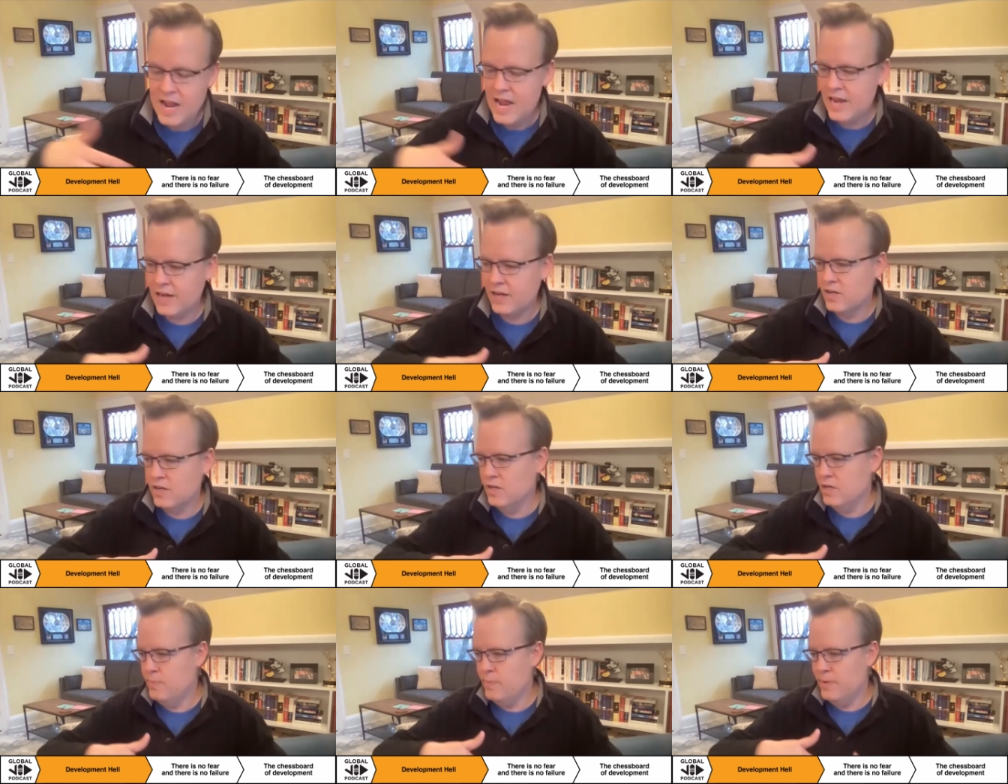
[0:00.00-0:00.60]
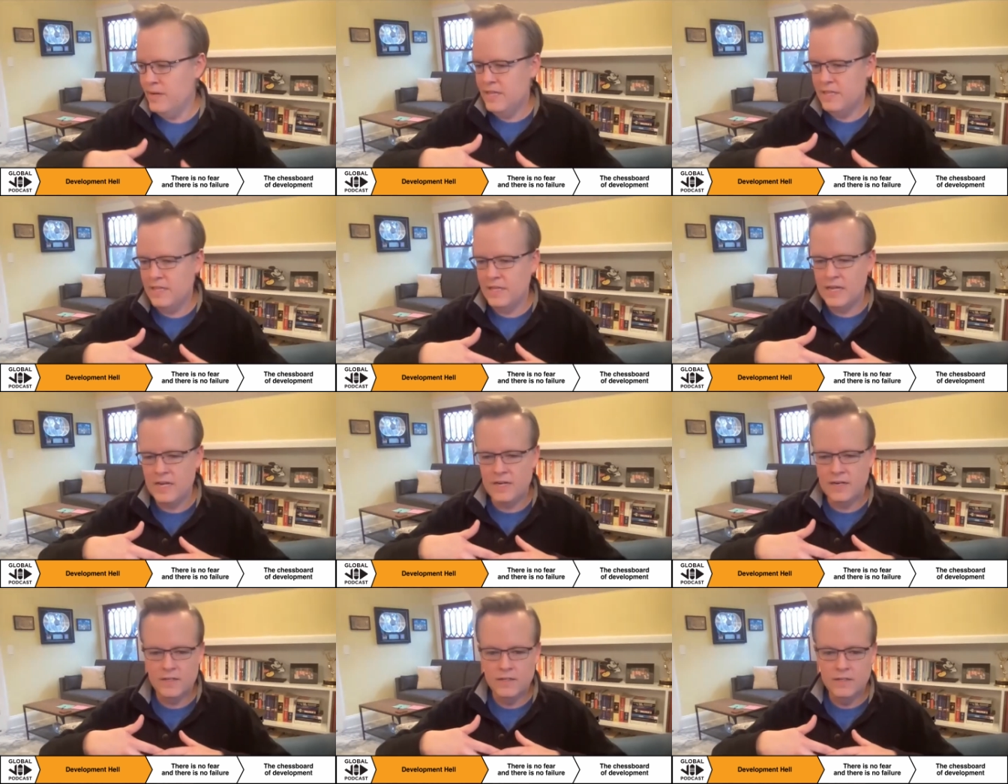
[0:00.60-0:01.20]
It could be
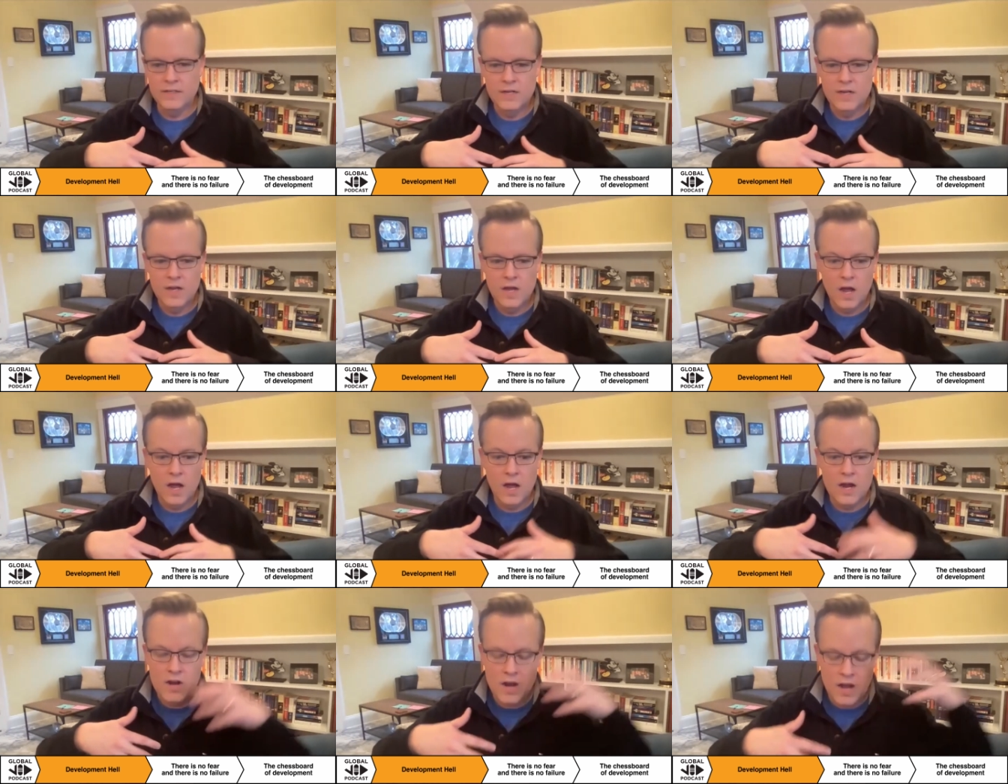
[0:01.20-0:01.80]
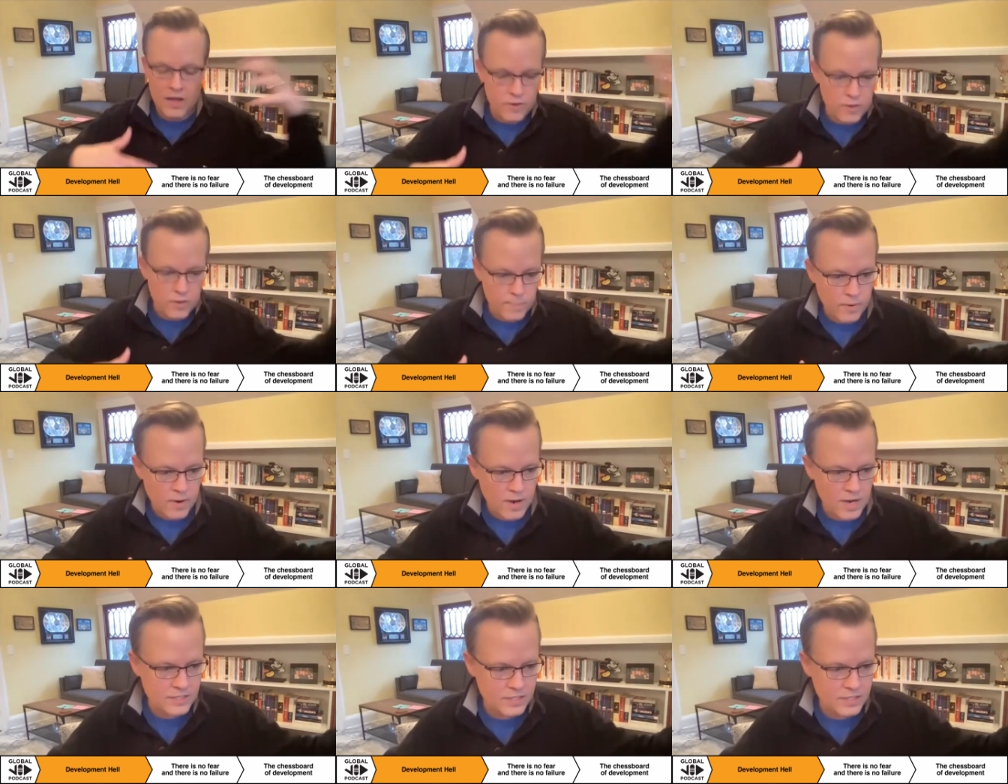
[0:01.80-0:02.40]
that another
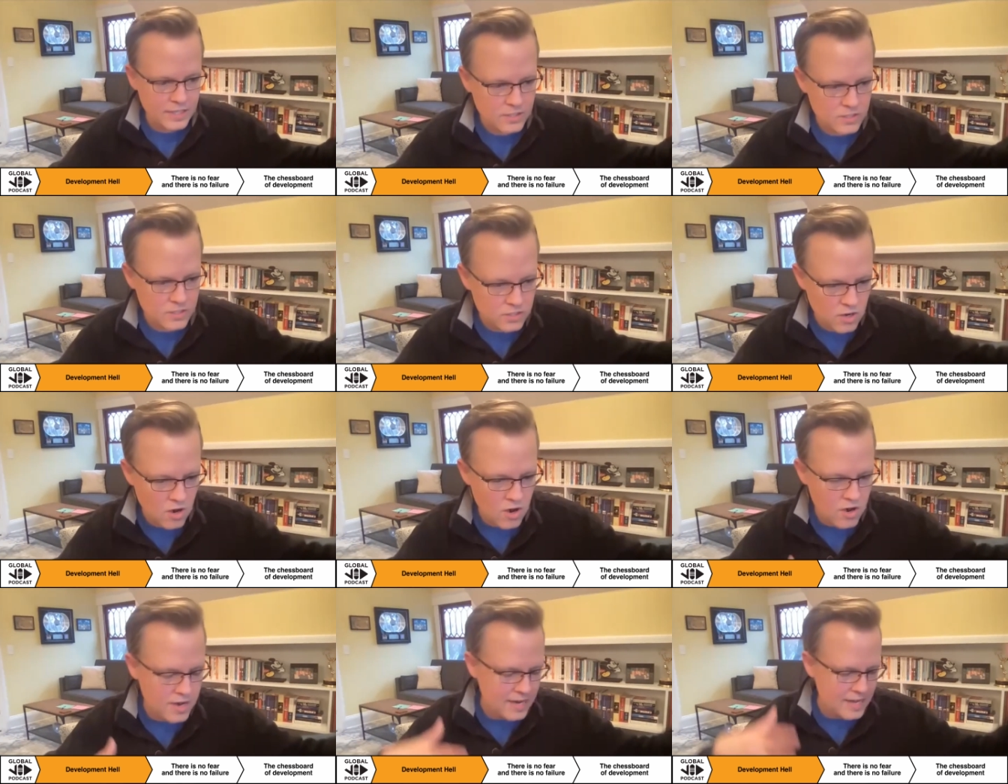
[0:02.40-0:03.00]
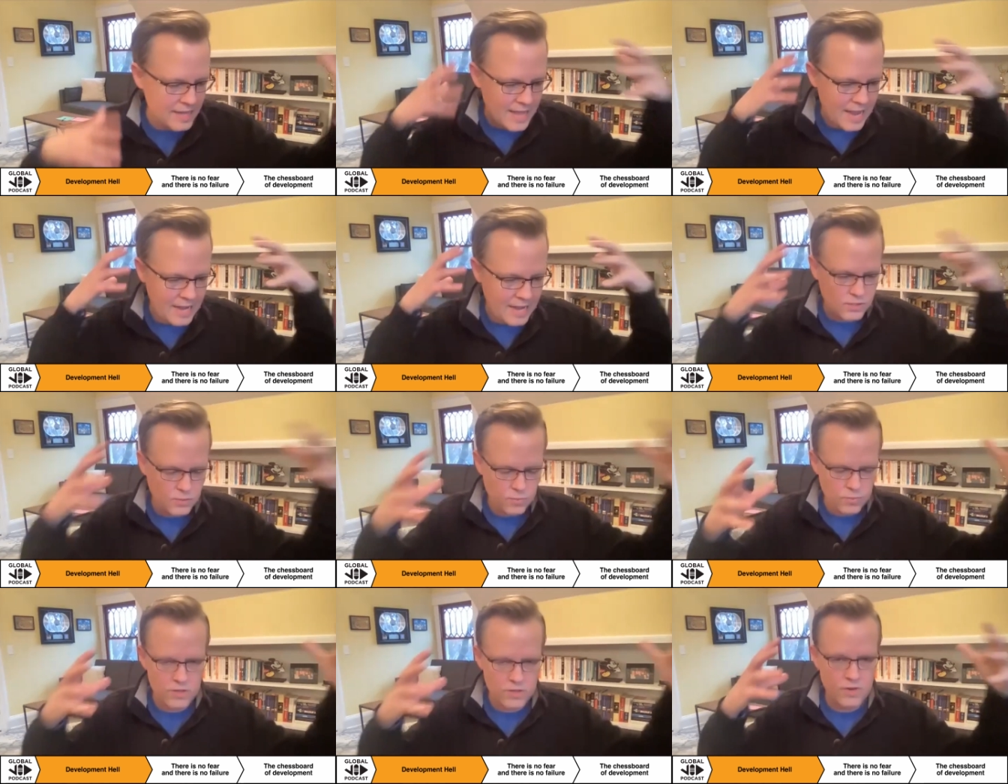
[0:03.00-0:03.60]
project started and
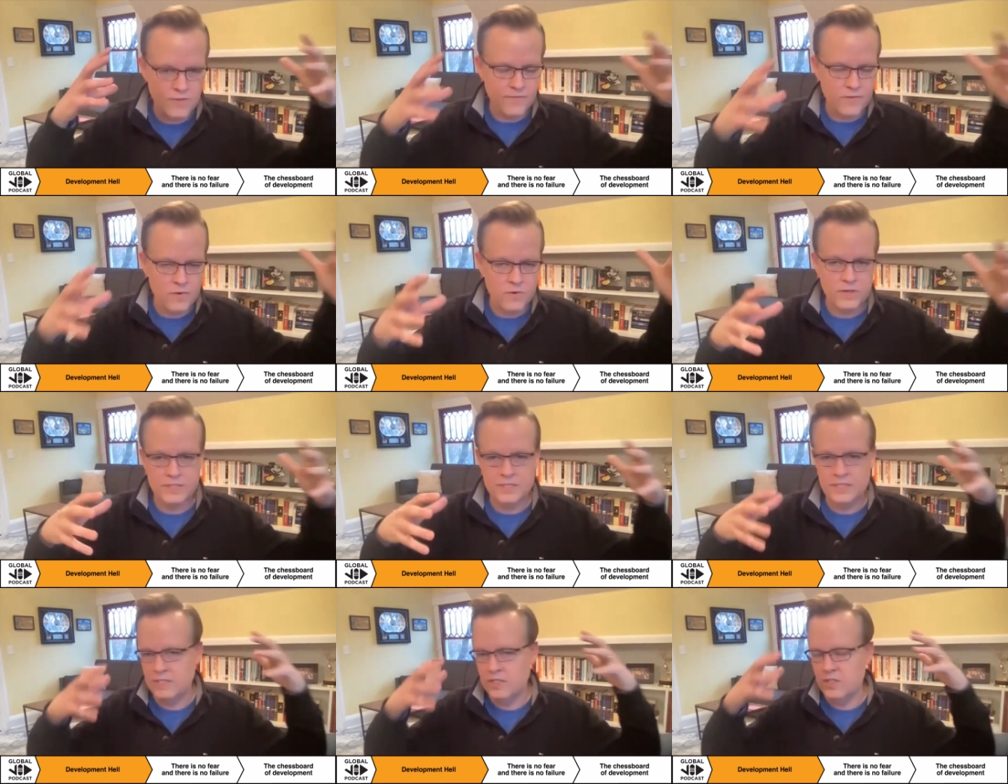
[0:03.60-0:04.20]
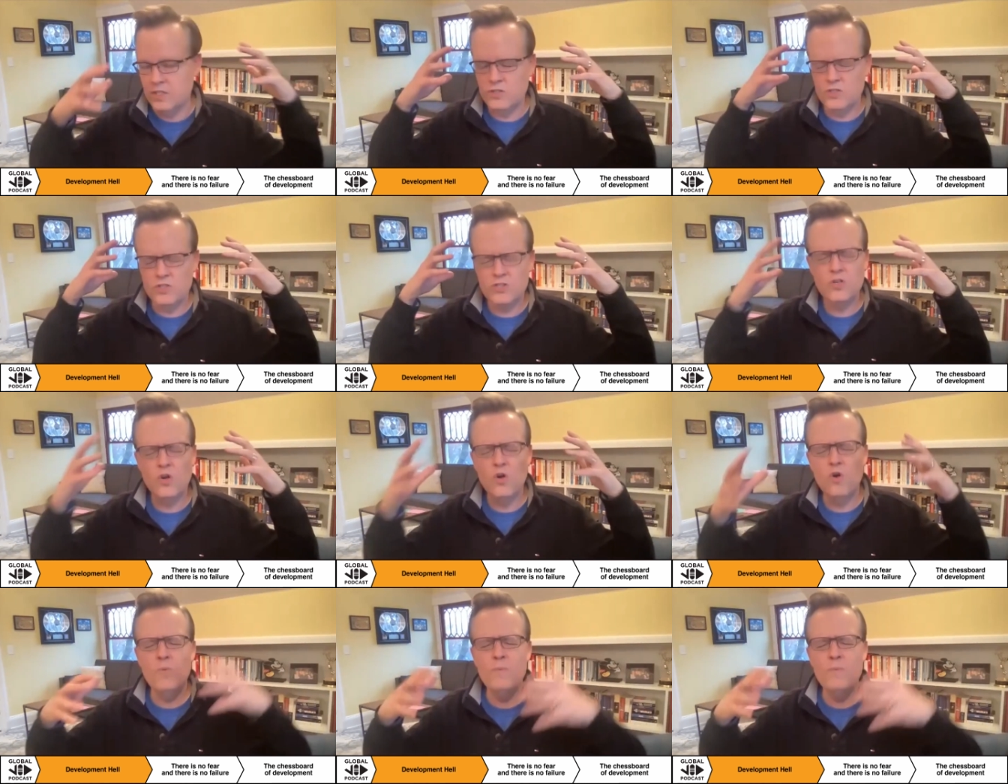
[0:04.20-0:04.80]
that's where their focus is. There's
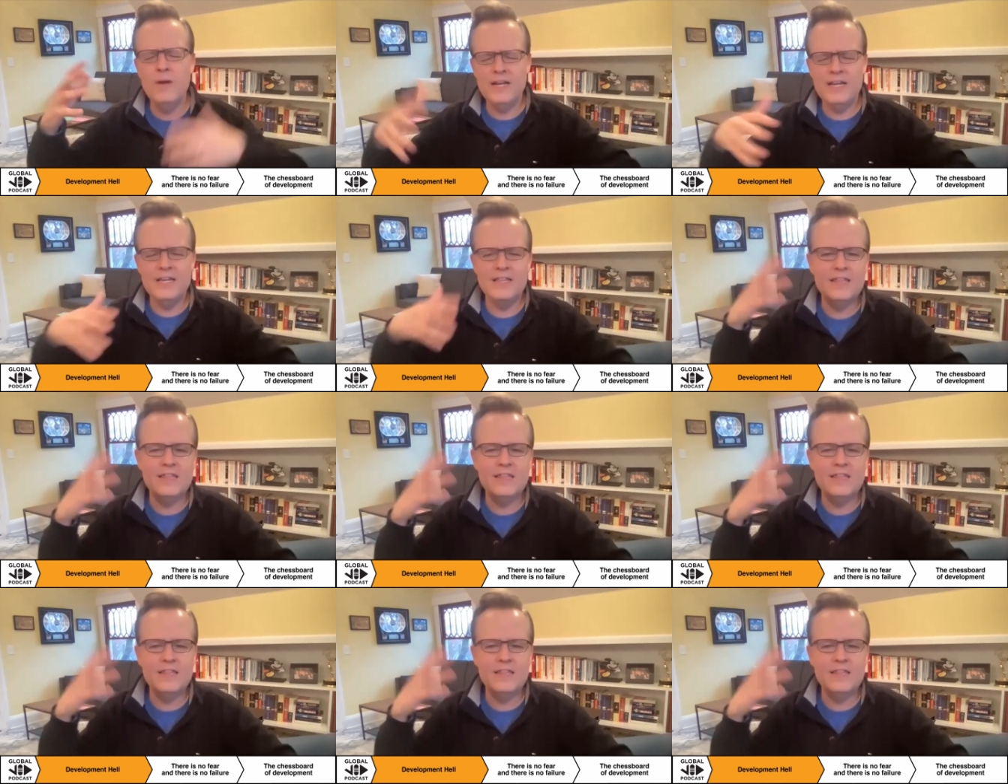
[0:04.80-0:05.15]
so many